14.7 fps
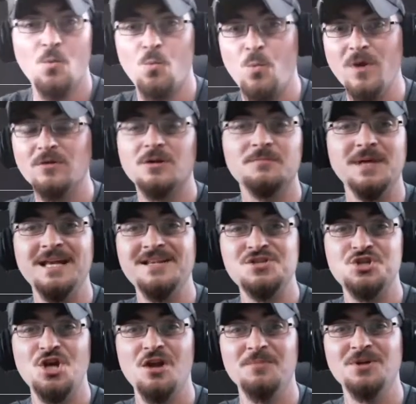Welcome ladies and
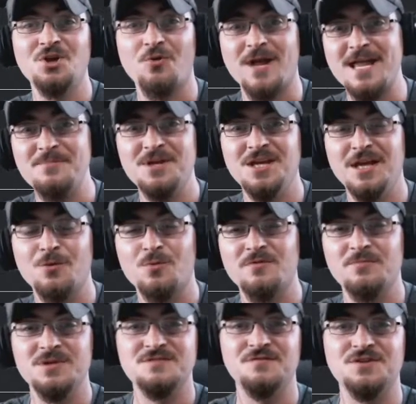gentlemen, Gorhamian here with
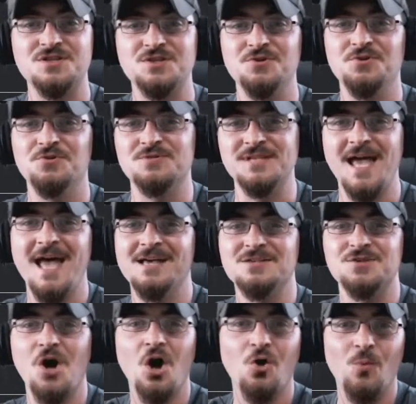Misfit Studios as
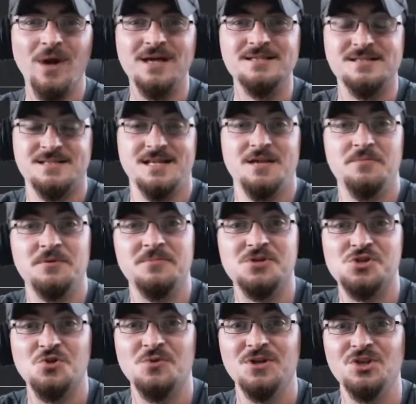always, and today I'm going to be
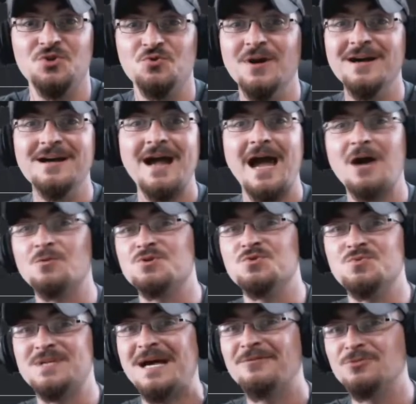showing you how to
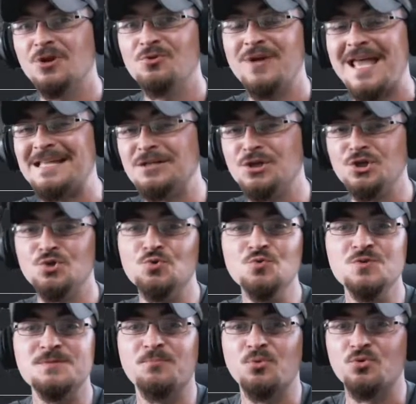download and
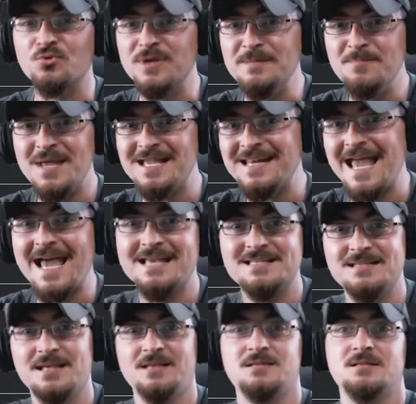use pre-made
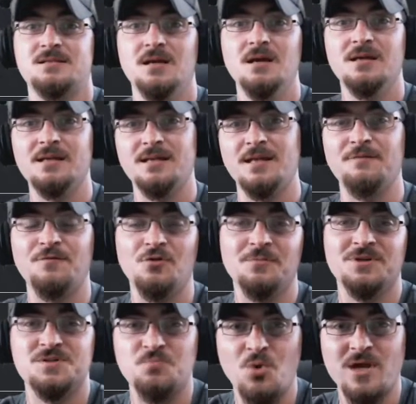assets in HitFilm
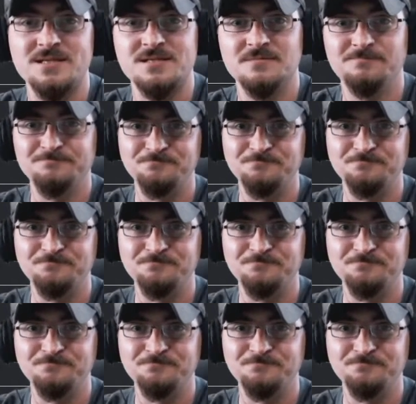Express.